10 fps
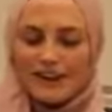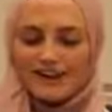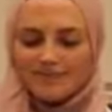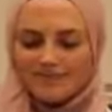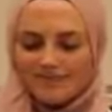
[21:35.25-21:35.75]

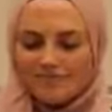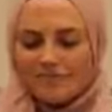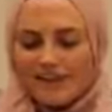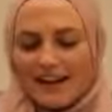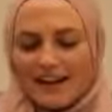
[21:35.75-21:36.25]

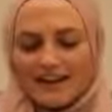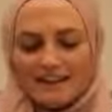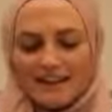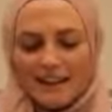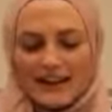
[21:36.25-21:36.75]
And
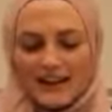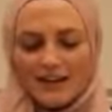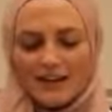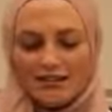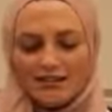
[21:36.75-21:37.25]

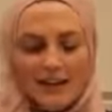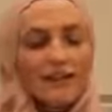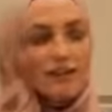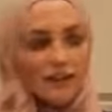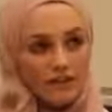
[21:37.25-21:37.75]
they
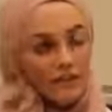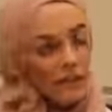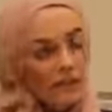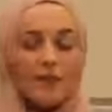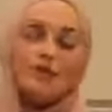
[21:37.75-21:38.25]
really
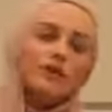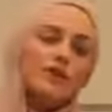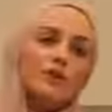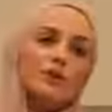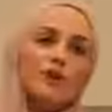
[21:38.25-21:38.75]
shifted my
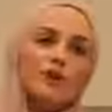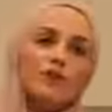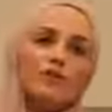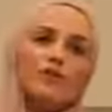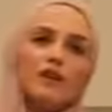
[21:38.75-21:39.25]
view
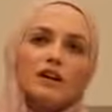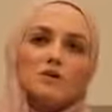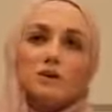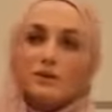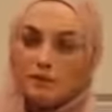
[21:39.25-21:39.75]
of
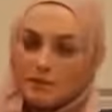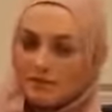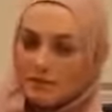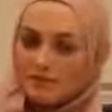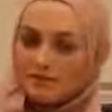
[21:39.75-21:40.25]

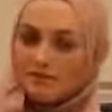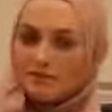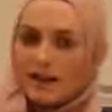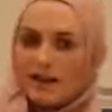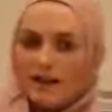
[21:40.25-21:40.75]
Muslim women.